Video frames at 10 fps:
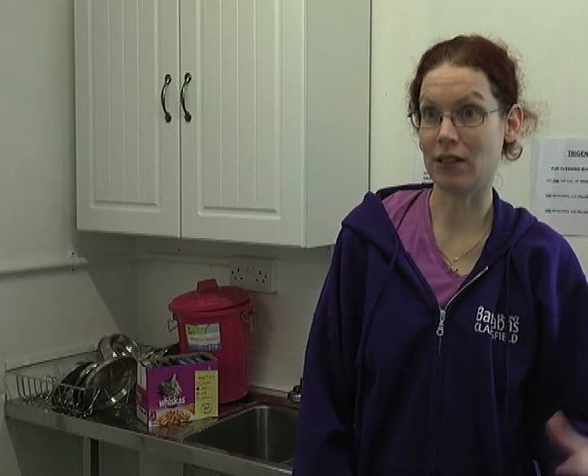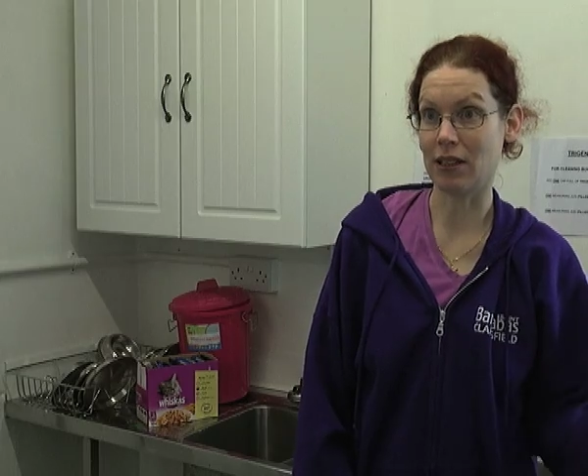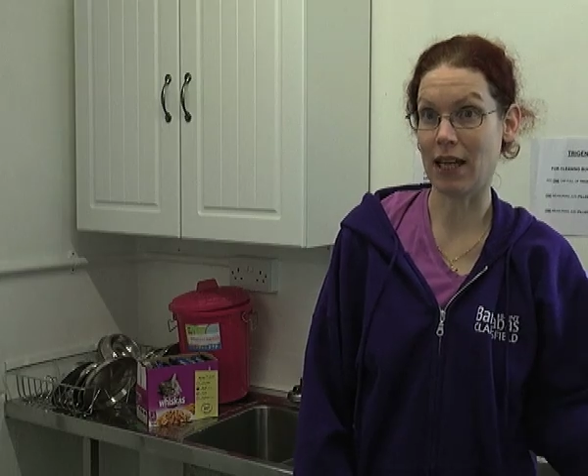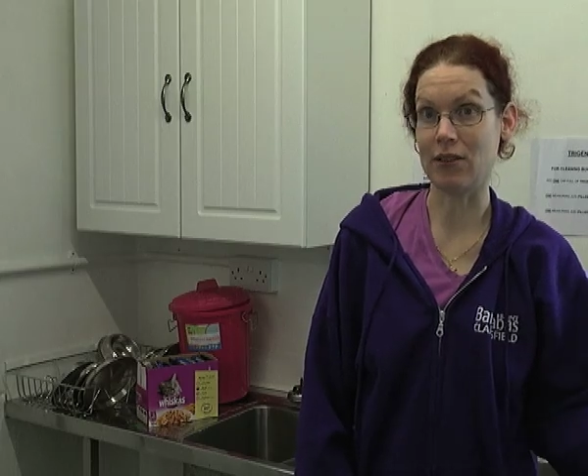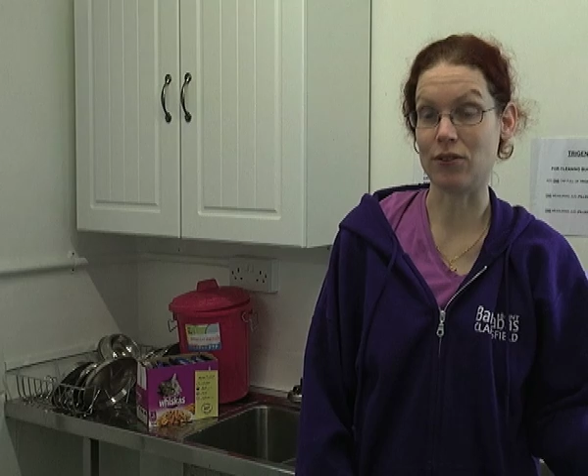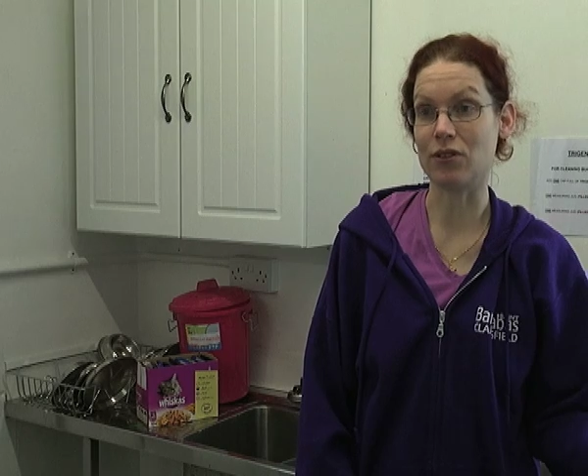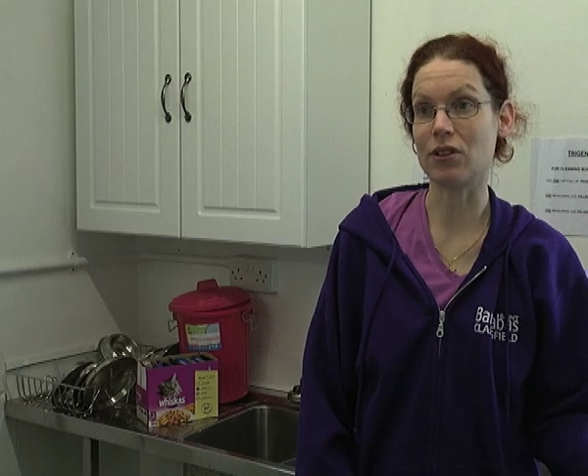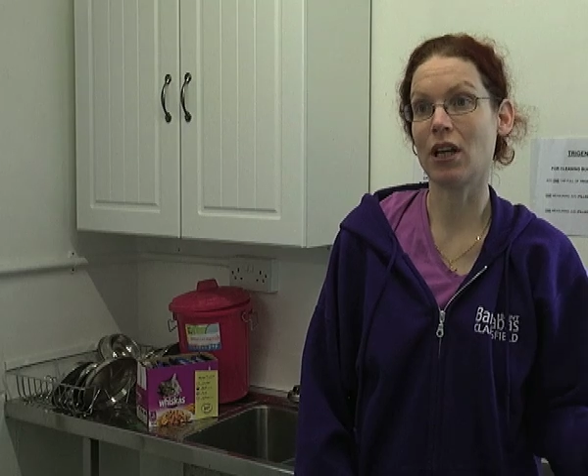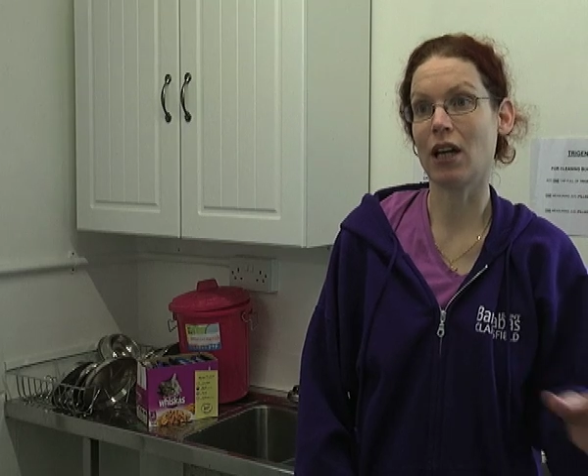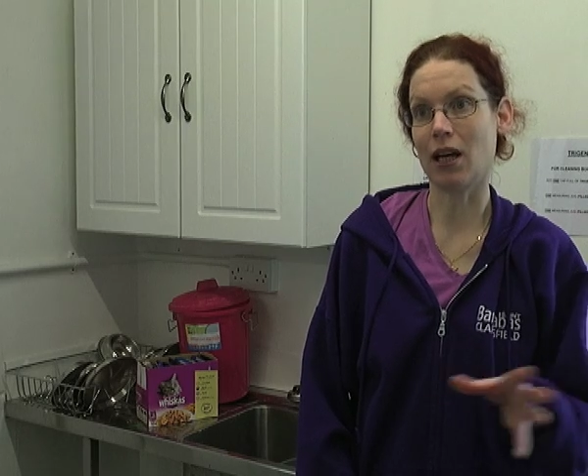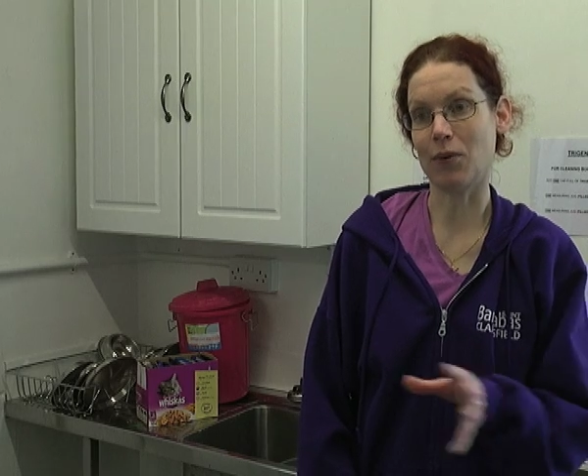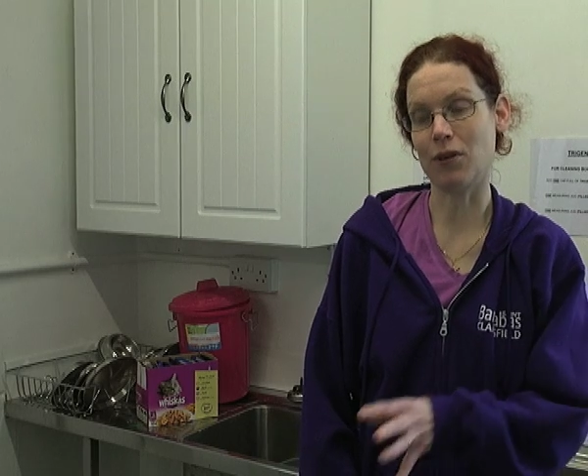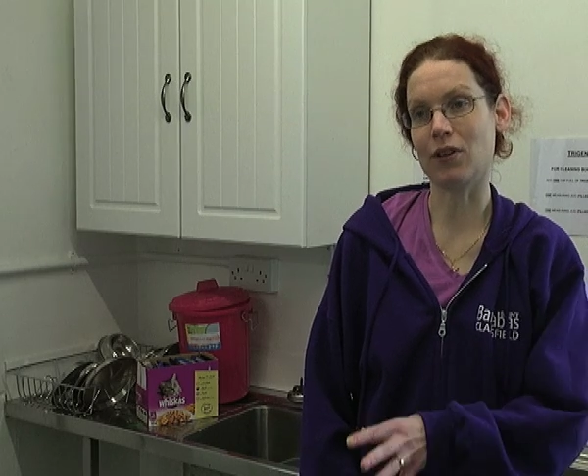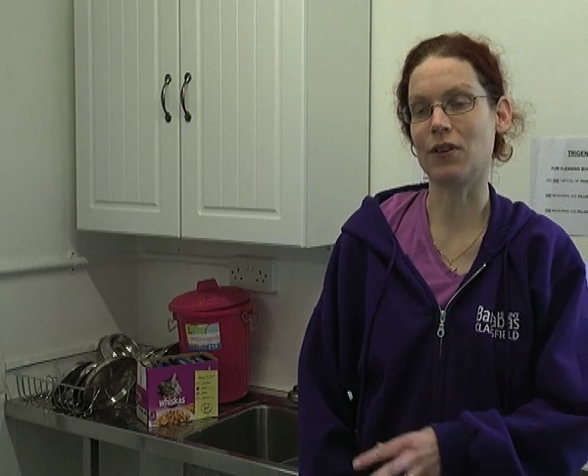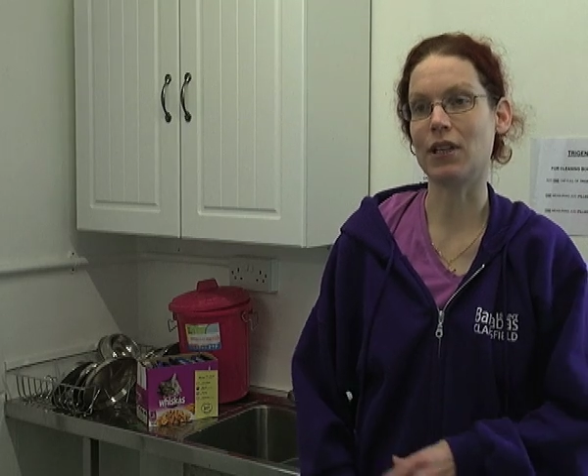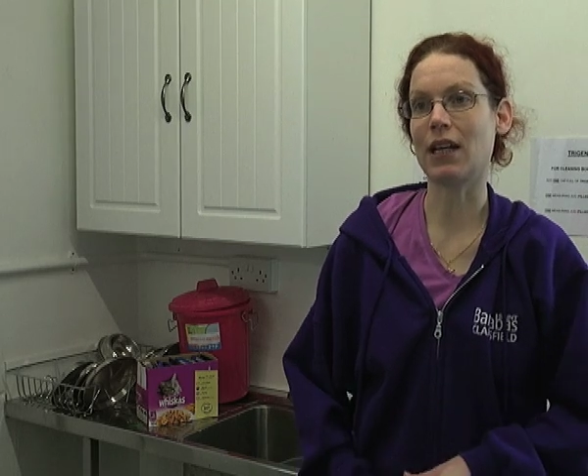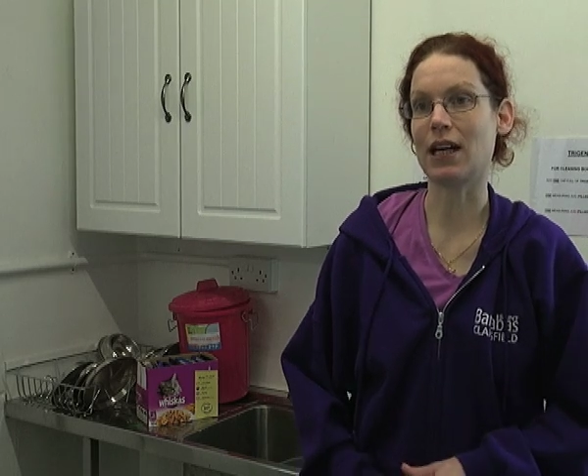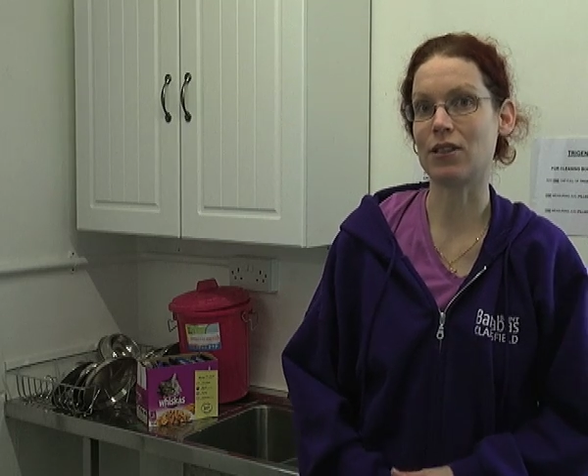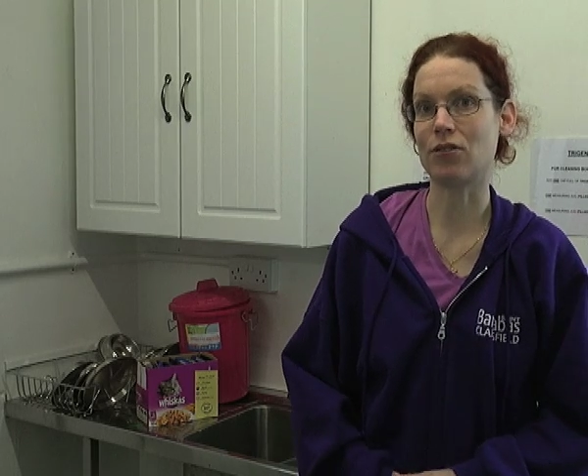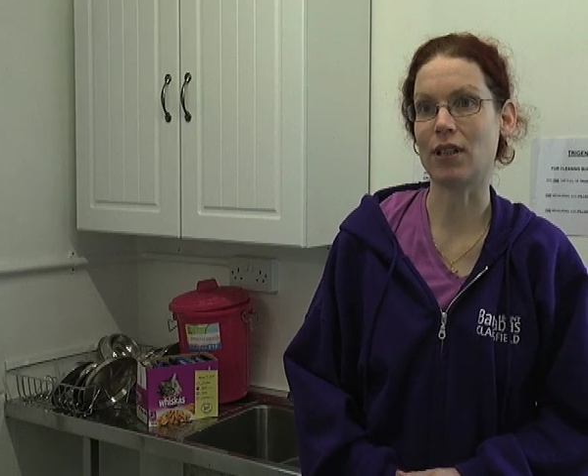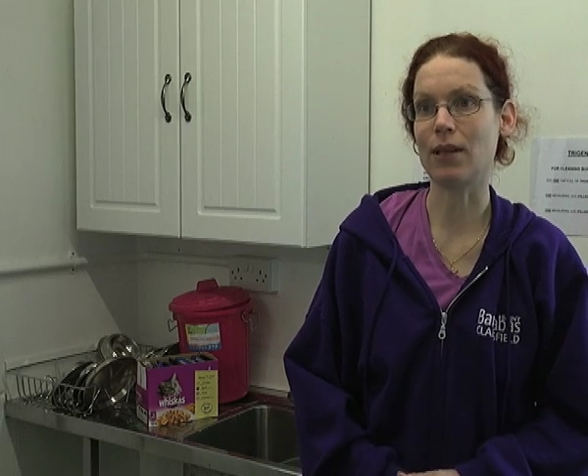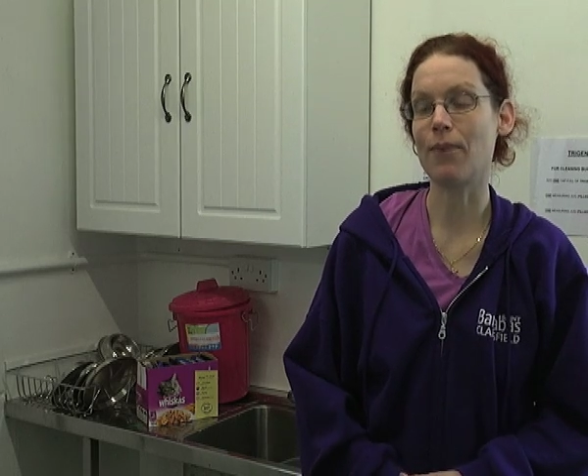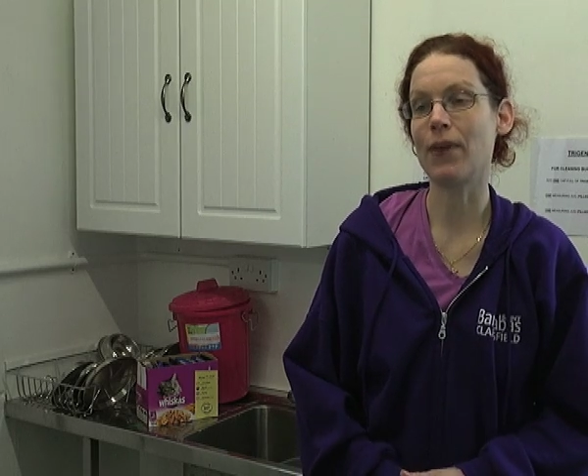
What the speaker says: kennels and we'll go in the cattery.